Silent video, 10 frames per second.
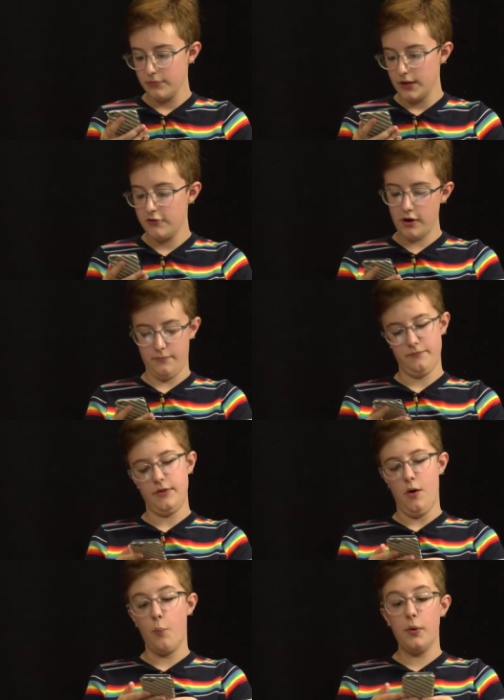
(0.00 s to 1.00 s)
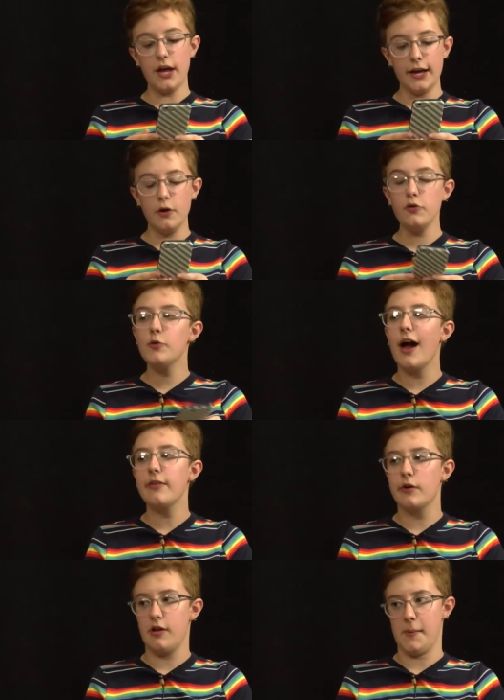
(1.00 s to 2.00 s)
Sure. Voltron. But I know you guys
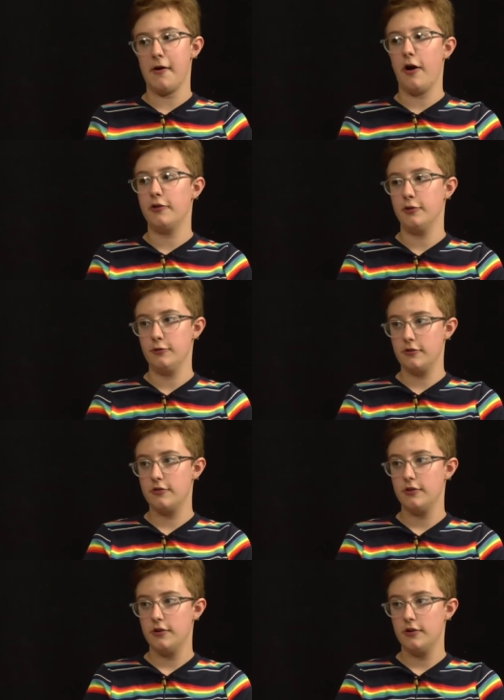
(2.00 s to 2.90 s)
want to talk about cartoons.